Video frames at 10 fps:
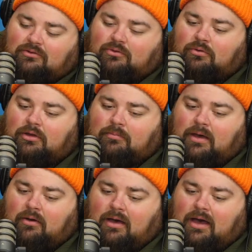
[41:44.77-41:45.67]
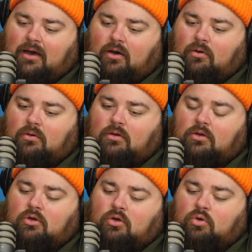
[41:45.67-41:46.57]
story about how
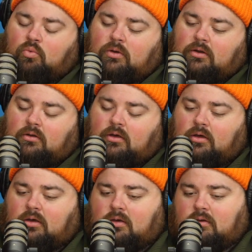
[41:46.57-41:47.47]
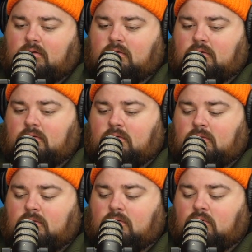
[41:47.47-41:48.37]
whenever
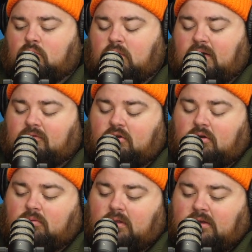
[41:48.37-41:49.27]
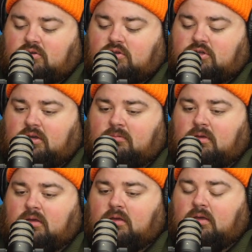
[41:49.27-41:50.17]
you're in a relationship
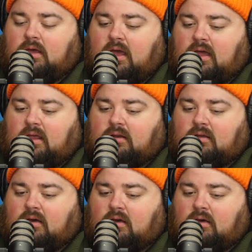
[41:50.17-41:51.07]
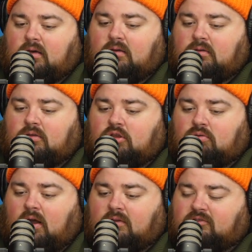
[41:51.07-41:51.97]
and
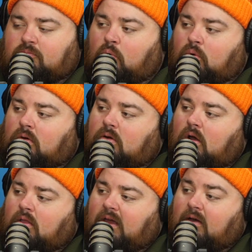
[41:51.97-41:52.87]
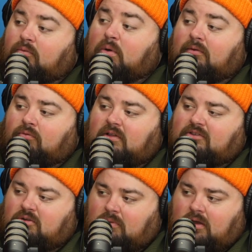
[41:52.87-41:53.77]
you gotta support, like when a
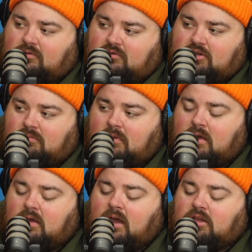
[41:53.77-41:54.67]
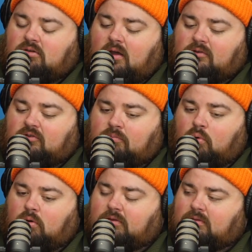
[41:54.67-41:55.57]
friend's in a relationship and you gotta
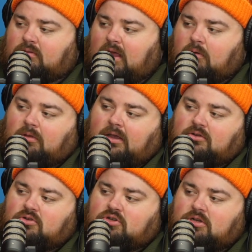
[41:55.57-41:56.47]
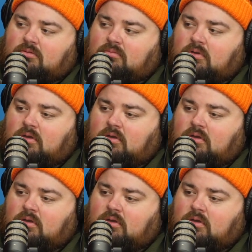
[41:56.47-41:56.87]
support that relationship